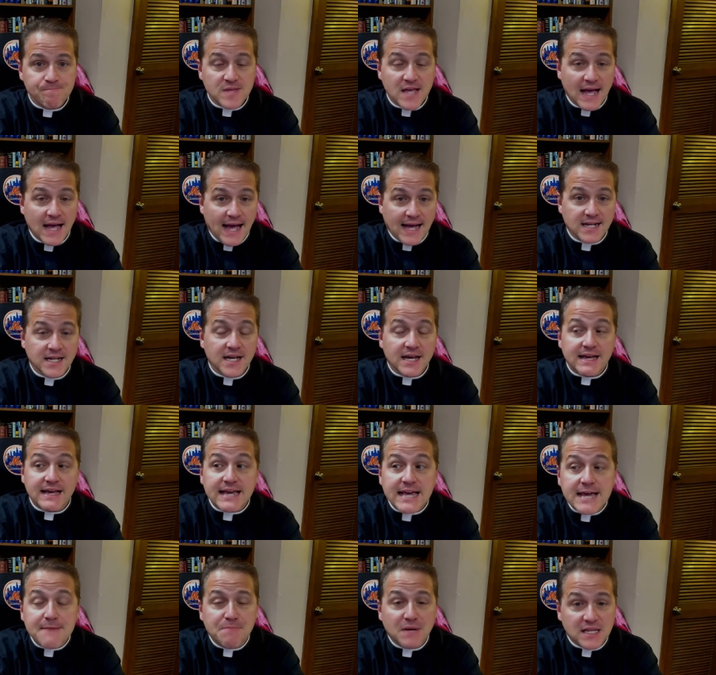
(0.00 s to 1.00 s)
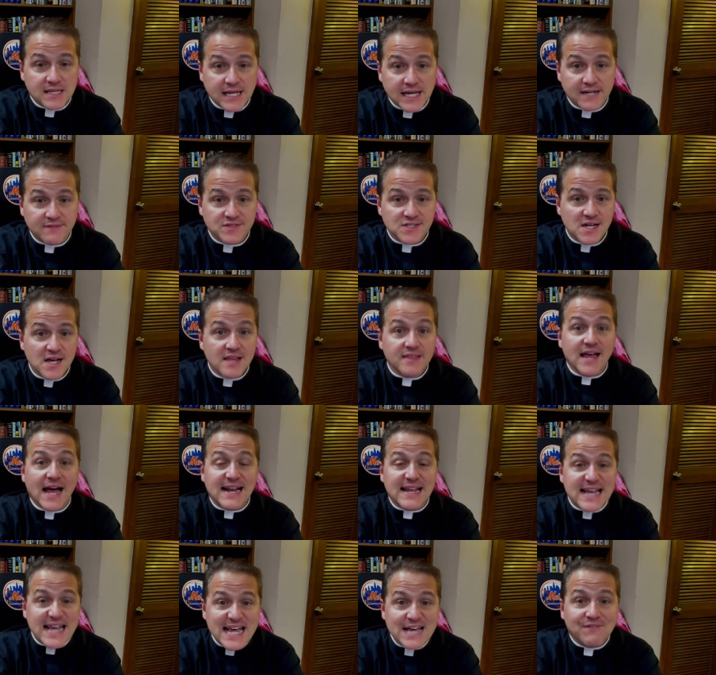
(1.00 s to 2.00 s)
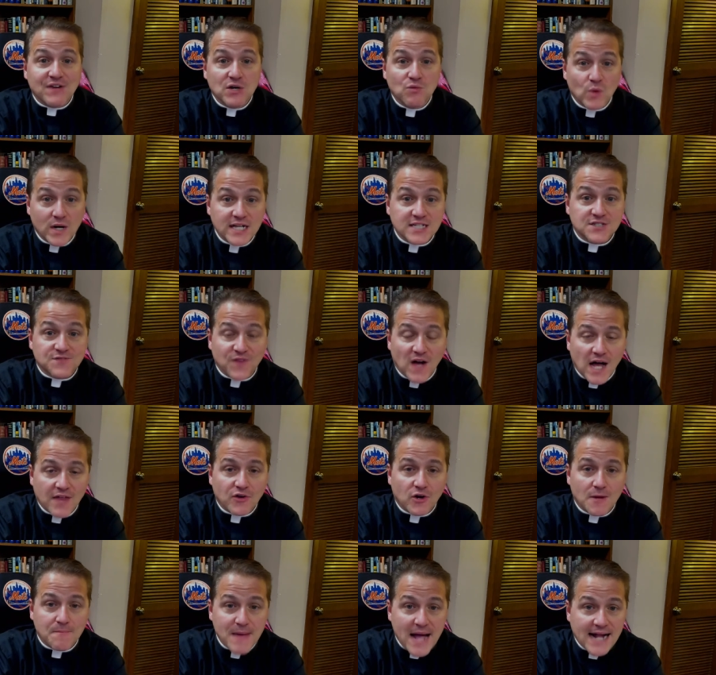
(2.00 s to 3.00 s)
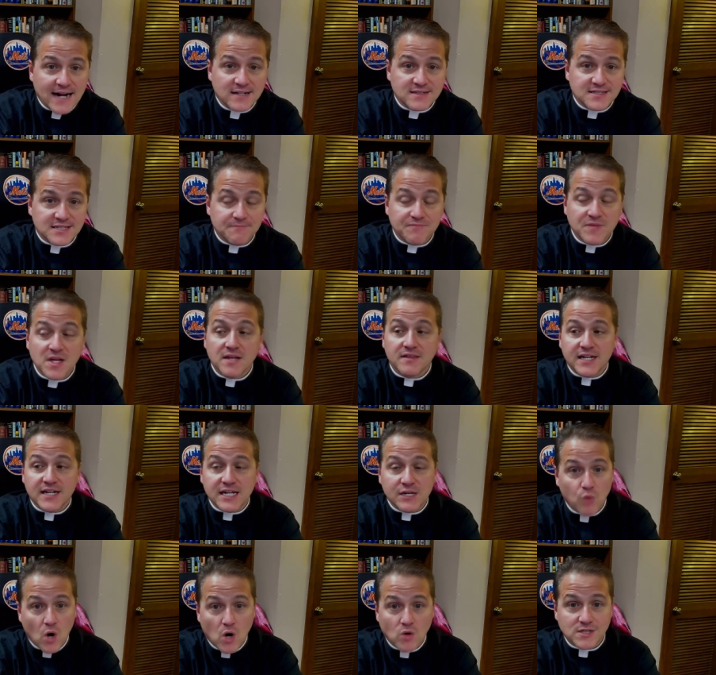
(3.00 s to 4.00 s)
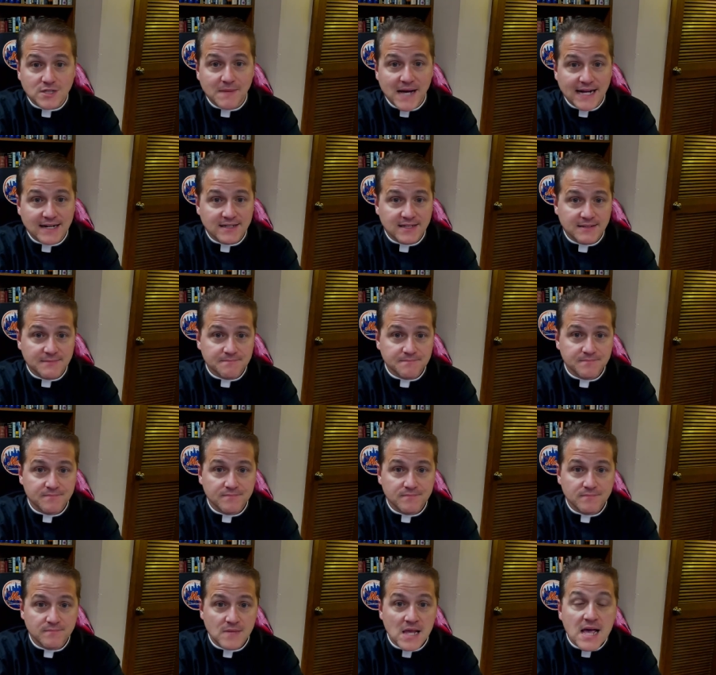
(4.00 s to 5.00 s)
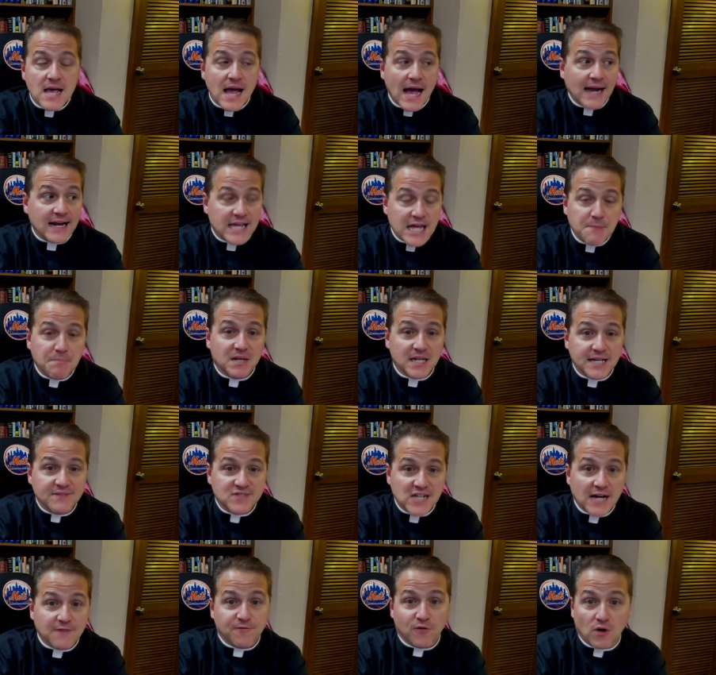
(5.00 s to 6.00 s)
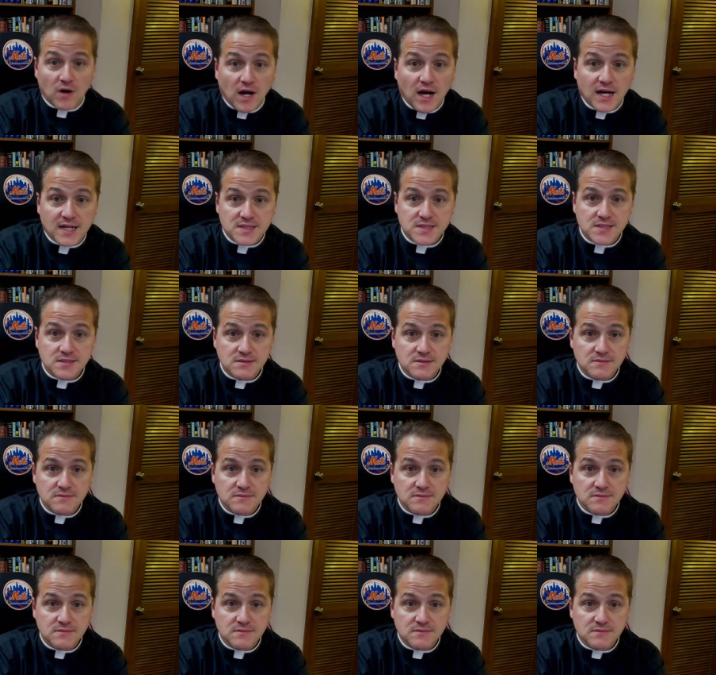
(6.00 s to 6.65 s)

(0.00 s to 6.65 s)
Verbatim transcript: And he believes that even when his father abandons him, that he won't abandon him. And he believes that for us.